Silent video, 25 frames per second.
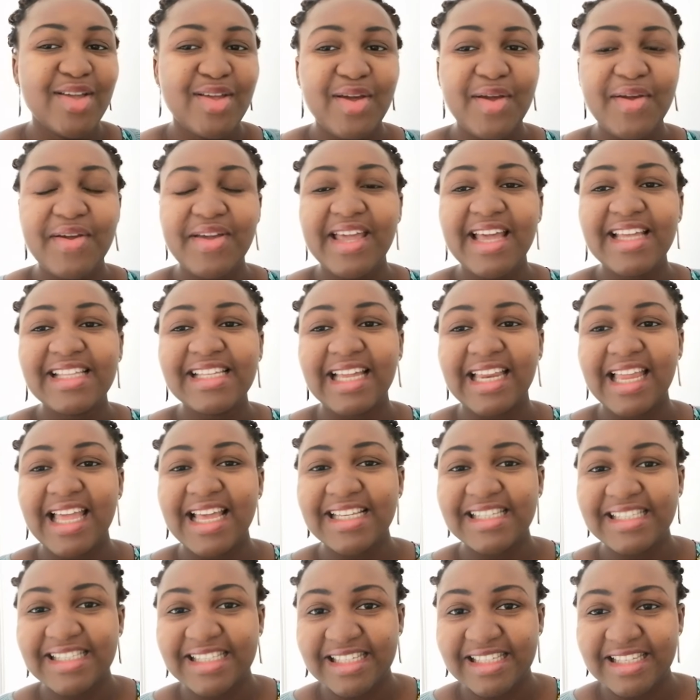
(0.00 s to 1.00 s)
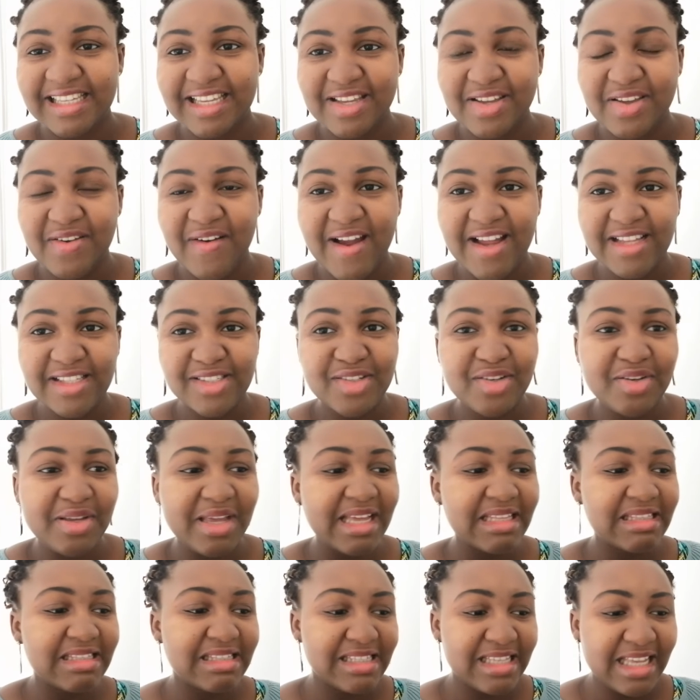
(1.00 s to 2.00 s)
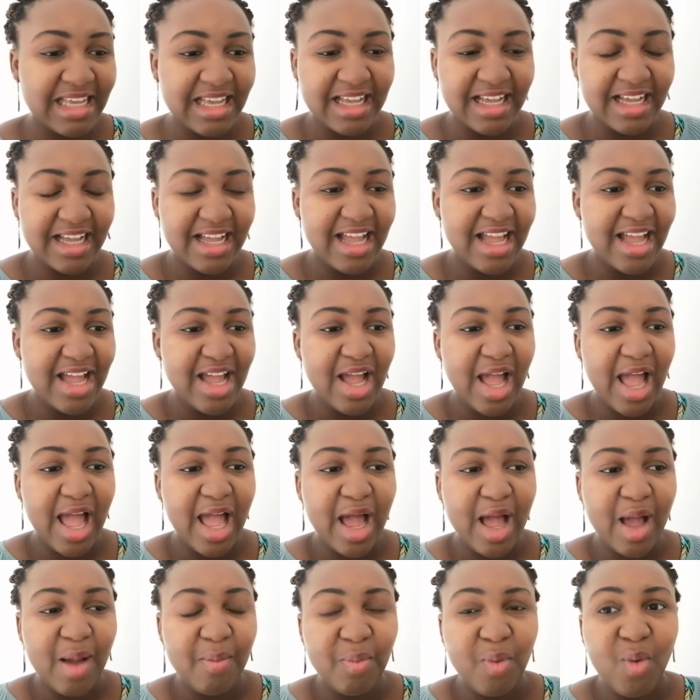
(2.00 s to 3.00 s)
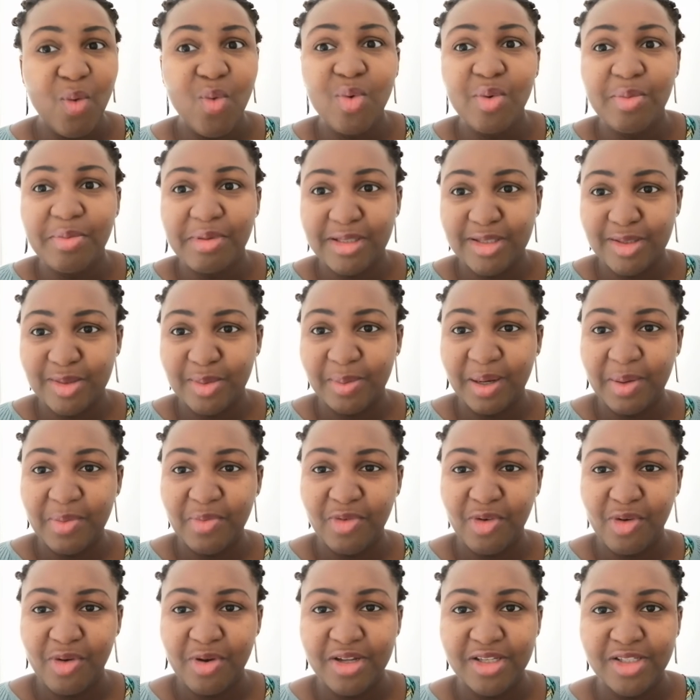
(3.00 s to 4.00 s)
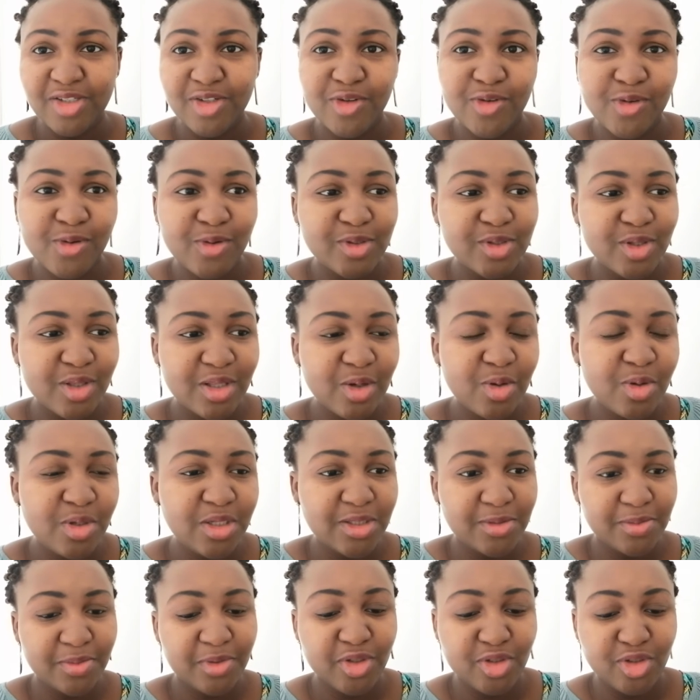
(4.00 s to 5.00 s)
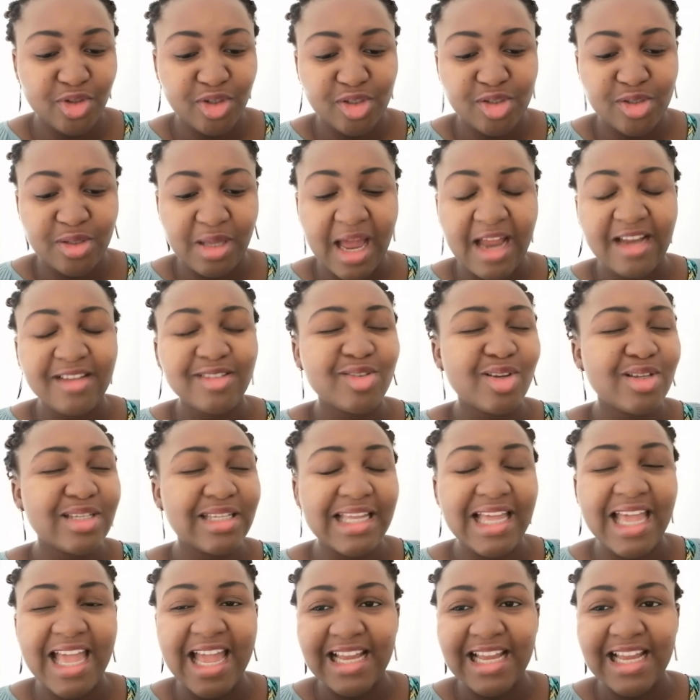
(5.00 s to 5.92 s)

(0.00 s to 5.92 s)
You get an STD, right? You get sick. Who will be to blame for it, you know? So the Holy Spirit just, I saw the